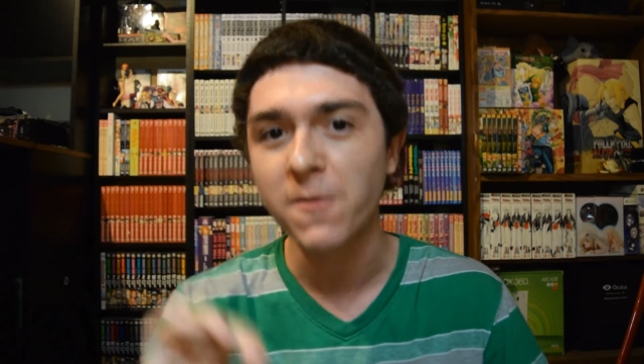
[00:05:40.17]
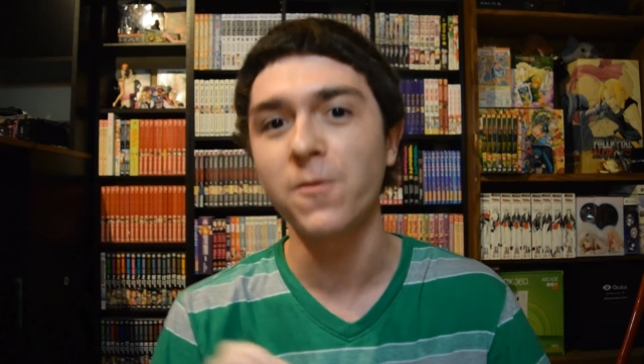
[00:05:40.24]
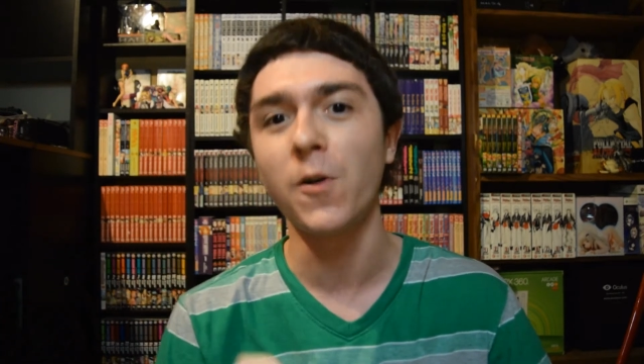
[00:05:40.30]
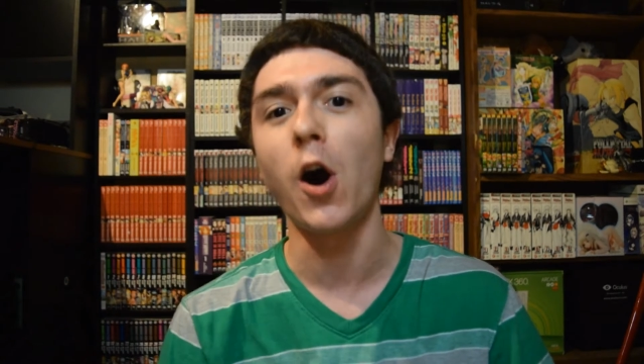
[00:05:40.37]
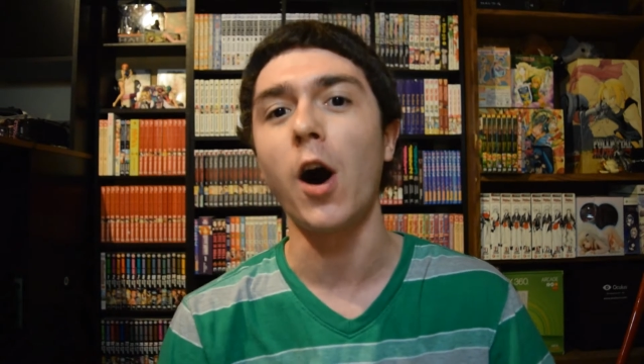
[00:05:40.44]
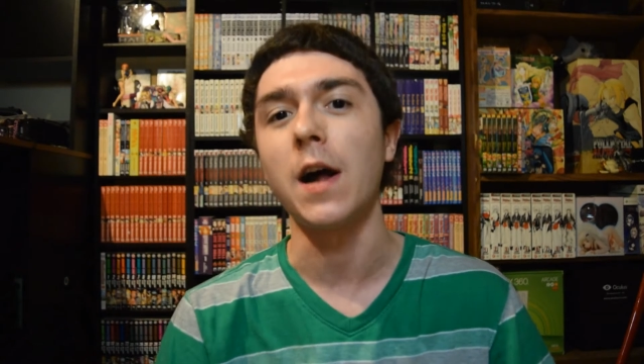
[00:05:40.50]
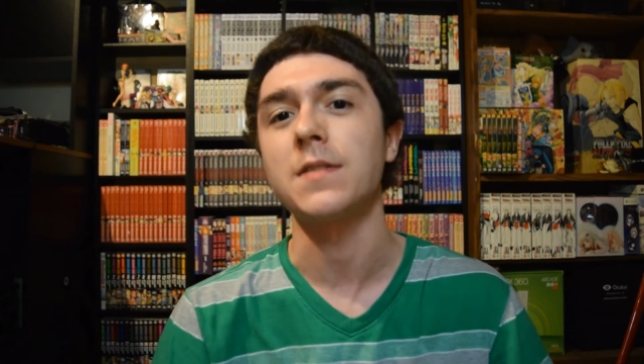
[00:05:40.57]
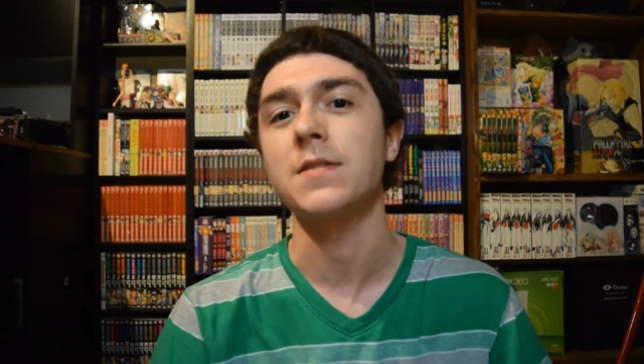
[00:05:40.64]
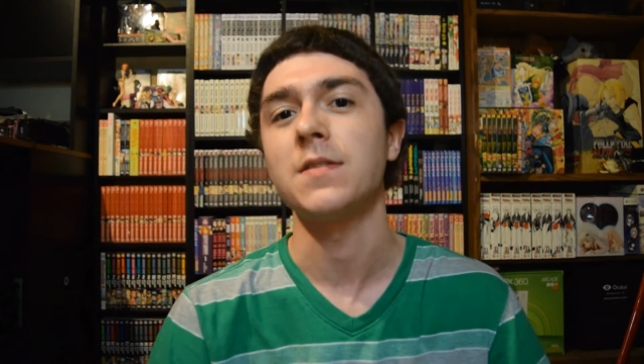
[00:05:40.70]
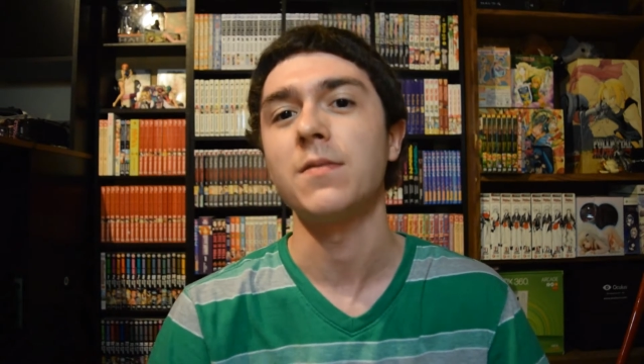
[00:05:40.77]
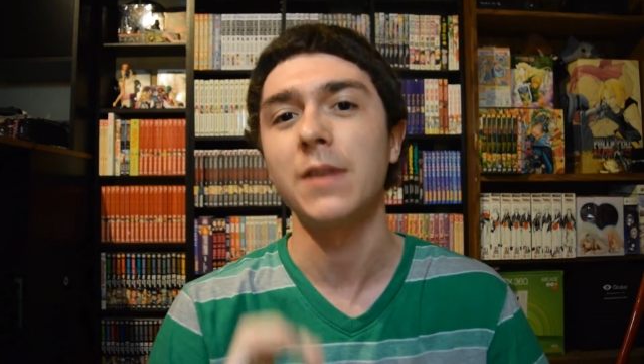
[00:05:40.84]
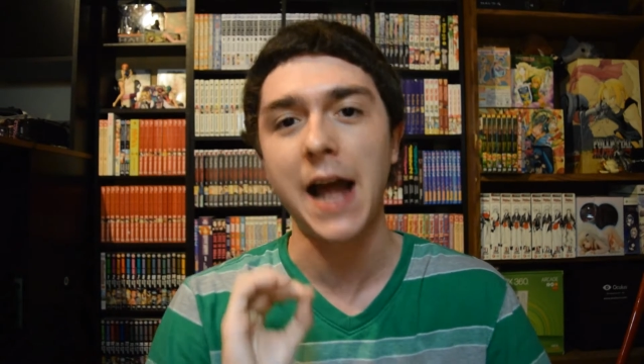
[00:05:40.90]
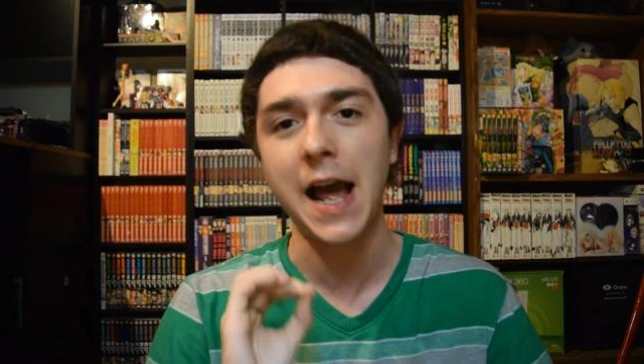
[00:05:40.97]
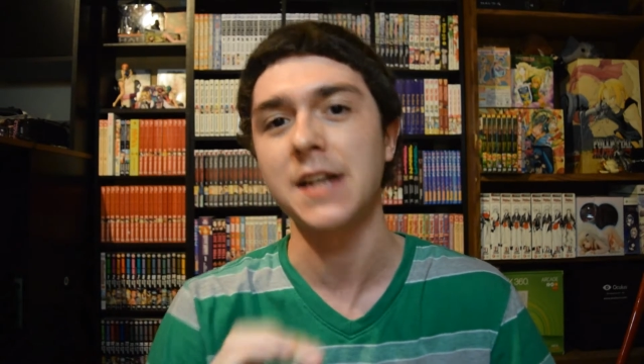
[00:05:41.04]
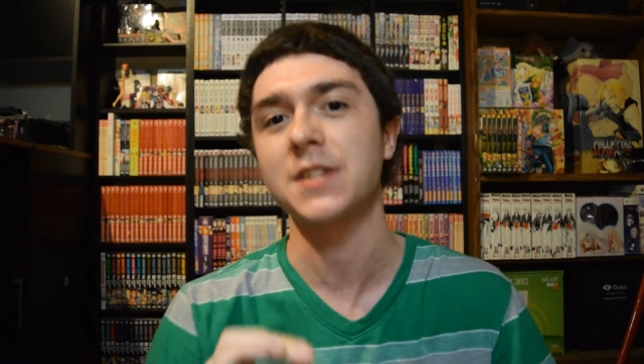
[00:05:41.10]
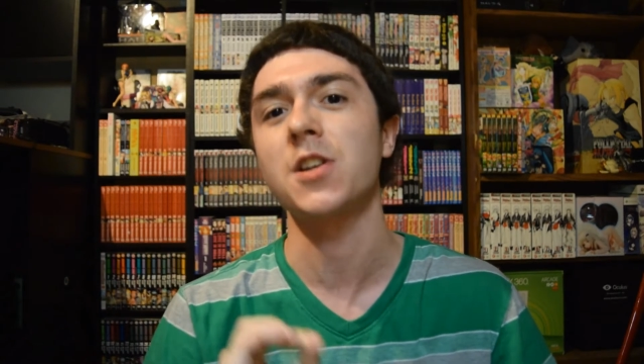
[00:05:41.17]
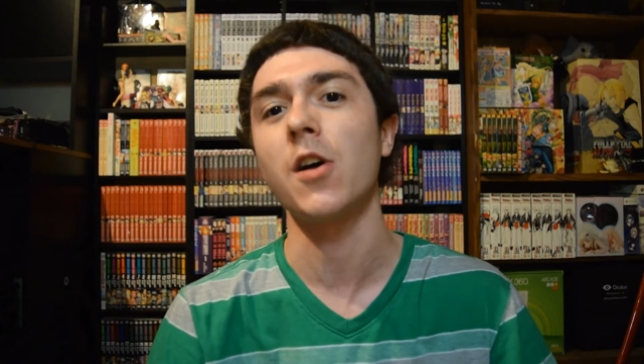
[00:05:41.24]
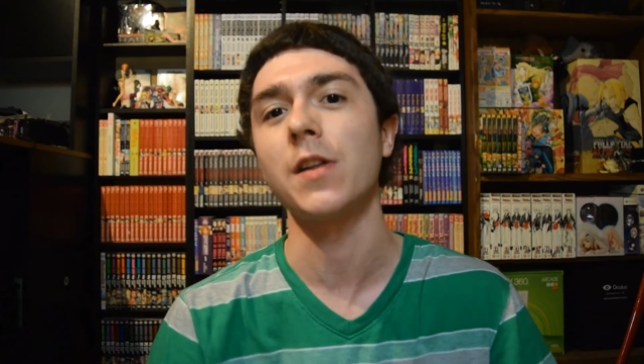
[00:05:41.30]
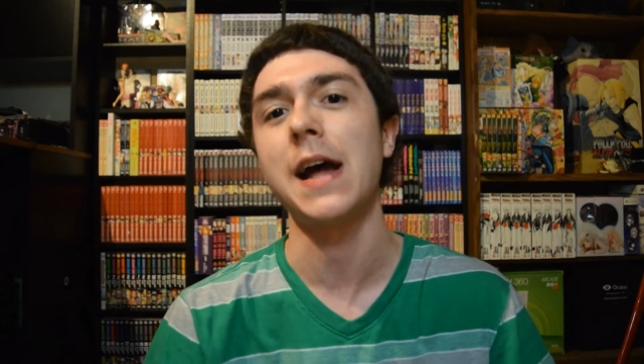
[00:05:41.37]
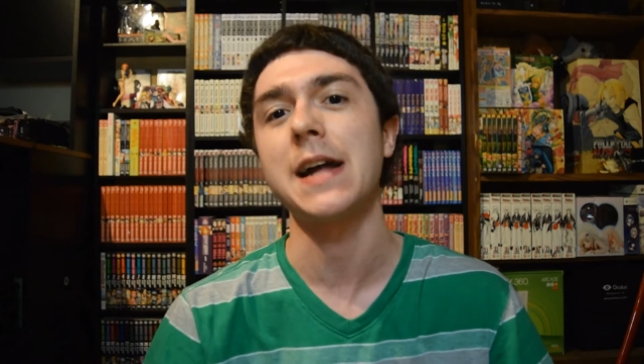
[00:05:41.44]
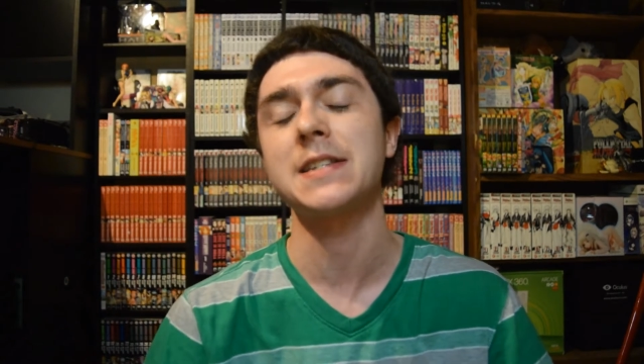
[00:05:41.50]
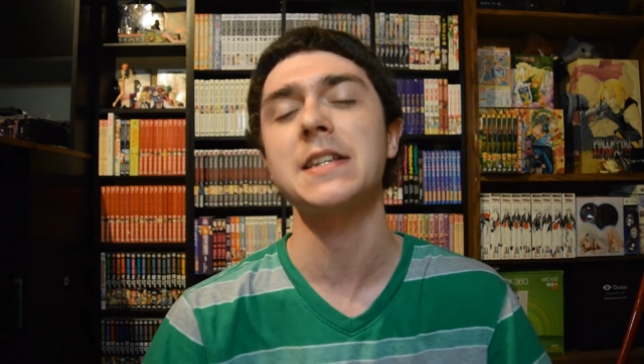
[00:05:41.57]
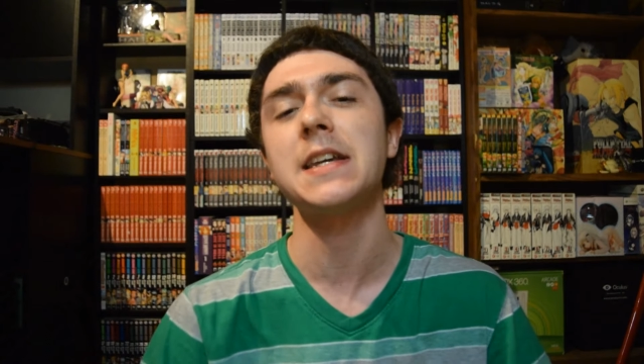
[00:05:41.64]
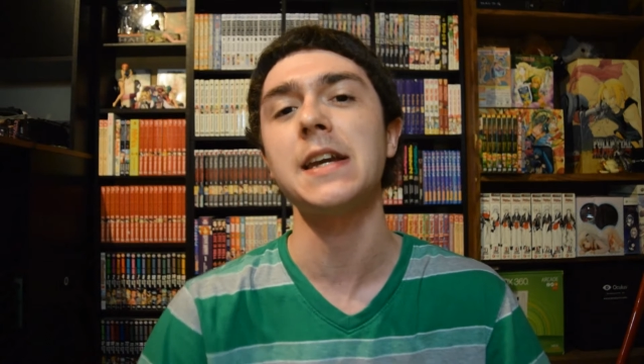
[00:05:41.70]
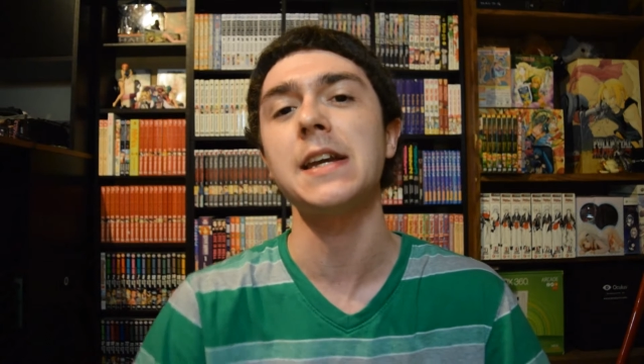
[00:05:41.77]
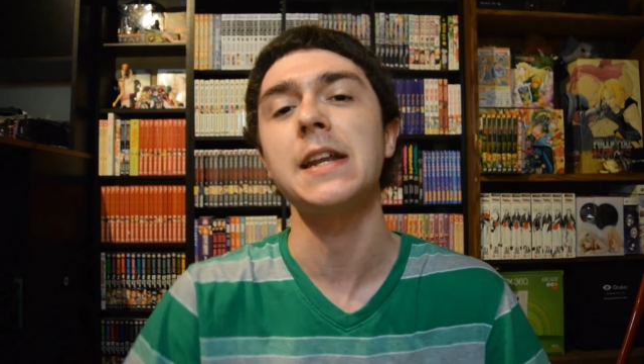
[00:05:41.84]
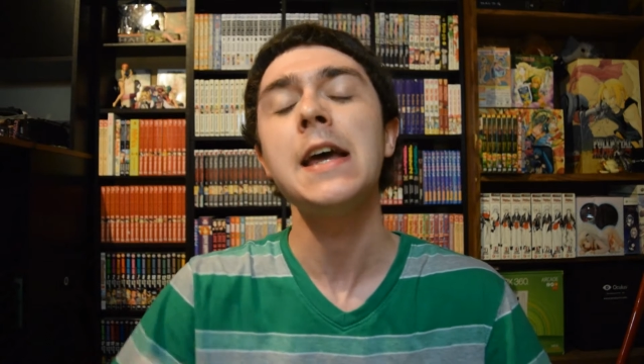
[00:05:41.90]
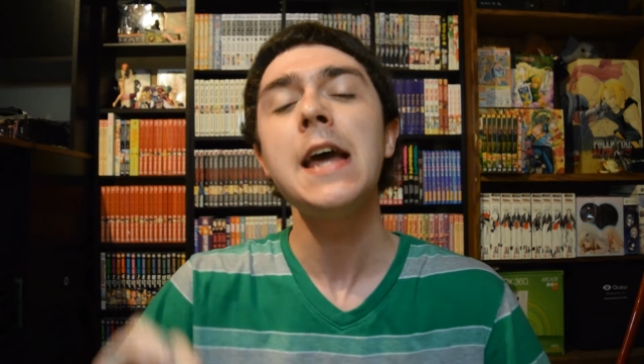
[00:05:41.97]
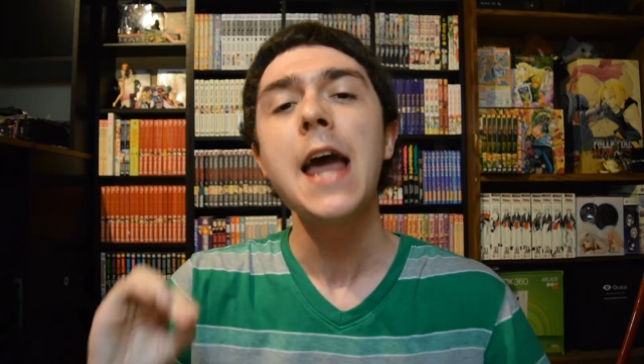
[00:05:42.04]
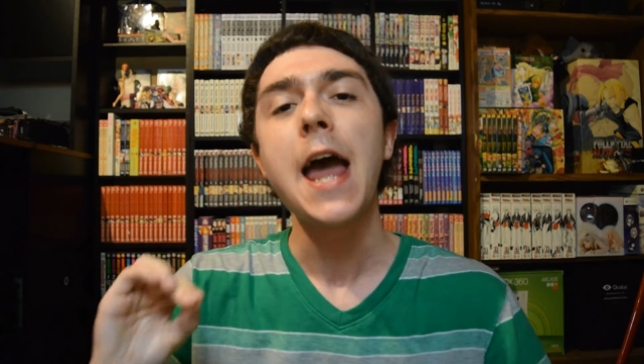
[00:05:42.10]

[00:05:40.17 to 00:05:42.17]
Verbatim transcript: thought when I saw that scene.